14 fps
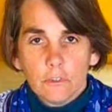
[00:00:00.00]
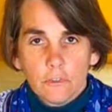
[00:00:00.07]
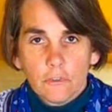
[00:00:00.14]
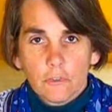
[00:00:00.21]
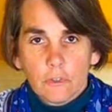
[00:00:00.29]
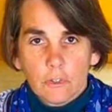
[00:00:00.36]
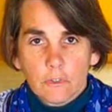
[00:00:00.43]

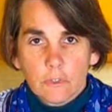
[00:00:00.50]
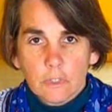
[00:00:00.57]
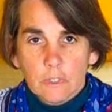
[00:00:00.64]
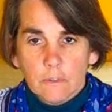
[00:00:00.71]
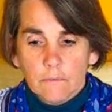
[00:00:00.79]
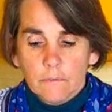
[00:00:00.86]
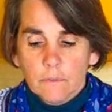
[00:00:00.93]
nurture
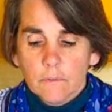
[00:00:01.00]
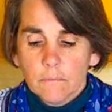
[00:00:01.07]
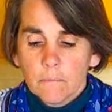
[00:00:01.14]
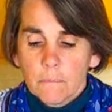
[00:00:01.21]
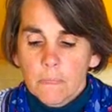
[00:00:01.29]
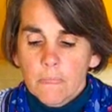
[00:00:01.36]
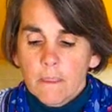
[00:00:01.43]
ourselves.
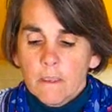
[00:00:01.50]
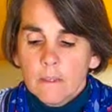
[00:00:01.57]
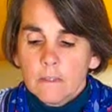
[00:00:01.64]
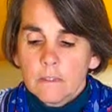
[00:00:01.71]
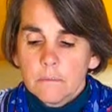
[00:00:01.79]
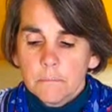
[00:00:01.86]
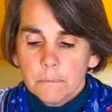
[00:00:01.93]

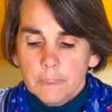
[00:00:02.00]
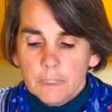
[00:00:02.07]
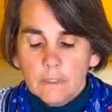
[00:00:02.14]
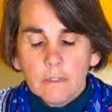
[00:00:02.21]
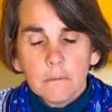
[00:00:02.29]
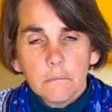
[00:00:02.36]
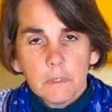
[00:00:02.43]

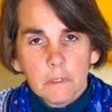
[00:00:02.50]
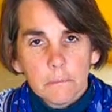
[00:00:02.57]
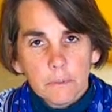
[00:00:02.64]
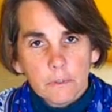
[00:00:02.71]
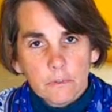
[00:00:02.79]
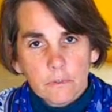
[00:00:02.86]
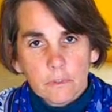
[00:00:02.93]
Splendid
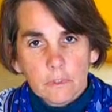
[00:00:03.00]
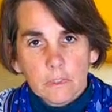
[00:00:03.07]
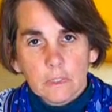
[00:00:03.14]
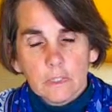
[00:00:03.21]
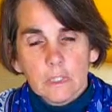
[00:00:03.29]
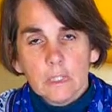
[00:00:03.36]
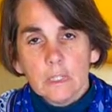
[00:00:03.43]
Mariposa
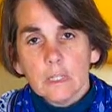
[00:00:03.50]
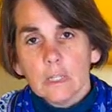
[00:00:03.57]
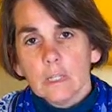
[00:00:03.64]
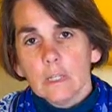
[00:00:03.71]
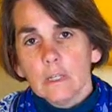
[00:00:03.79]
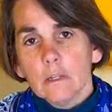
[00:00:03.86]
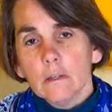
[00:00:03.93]
lily
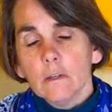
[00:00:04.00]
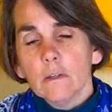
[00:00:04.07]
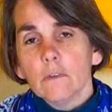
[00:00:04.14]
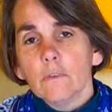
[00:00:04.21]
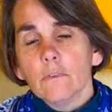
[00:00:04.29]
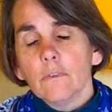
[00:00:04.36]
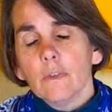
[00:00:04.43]

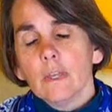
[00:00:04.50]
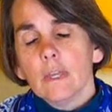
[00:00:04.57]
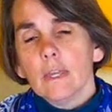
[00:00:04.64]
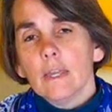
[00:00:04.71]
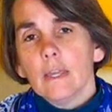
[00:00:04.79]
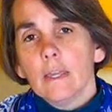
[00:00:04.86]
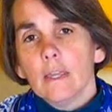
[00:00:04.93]
is
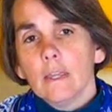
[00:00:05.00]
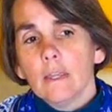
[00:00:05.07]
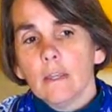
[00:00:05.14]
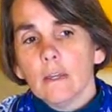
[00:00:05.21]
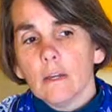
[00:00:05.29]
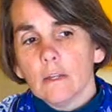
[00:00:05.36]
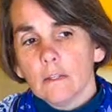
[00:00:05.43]

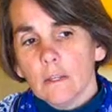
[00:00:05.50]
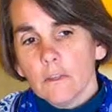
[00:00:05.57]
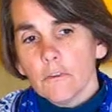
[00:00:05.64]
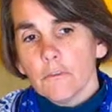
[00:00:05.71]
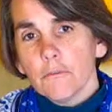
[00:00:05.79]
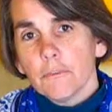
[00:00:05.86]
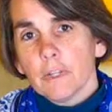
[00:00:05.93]

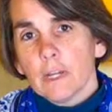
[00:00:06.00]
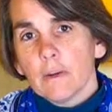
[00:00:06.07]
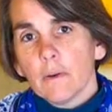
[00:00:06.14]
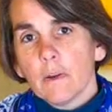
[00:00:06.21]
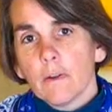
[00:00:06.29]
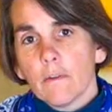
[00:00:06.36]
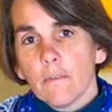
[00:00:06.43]
another
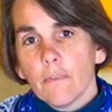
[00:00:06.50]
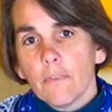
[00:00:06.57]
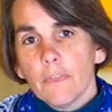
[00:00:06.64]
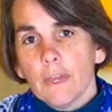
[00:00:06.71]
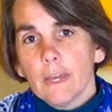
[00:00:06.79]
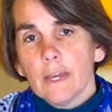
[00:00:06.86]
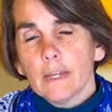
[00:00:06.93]
flower
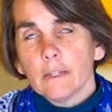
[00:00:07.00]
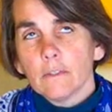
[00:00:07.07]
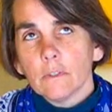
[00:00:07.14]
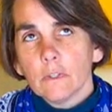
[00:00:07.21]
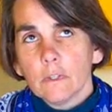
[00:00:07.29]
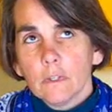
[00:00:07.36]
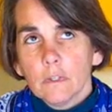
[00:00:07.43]
that
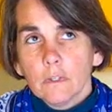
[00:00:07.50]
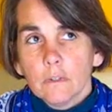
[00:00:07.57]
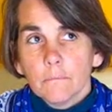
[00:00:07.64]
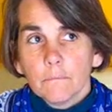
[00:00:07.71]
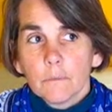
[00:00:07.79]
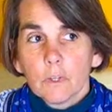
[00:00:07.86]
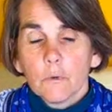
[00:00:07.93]

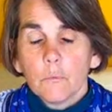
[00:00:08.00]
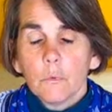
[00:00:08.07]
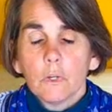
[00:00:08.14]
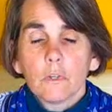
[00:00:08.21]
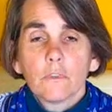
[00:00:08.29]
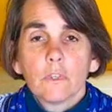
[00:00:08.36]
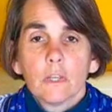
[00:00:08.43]

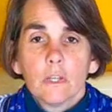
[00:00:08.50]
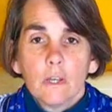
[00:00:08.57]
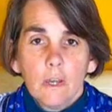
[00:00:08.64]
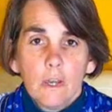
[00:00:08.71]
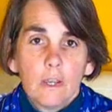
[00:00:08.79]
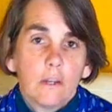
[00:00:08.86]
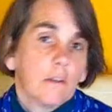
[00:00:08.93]
works at a
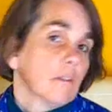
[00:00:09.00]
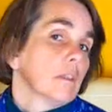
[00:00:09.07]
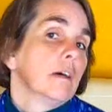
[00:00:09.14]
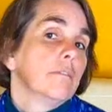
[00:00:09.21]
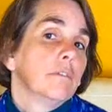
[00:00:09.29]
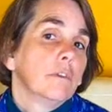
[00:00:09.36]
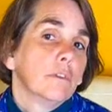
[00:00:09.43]
higher
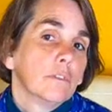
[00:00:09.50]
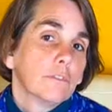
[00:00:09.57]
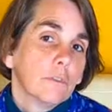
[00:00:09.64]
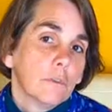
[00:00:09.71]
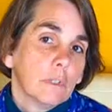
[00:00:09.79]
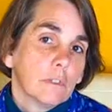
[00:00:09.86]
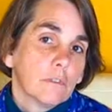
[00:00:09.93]
level,
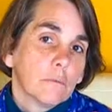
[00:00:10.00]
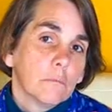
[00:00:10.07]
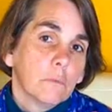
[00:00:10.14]
so it's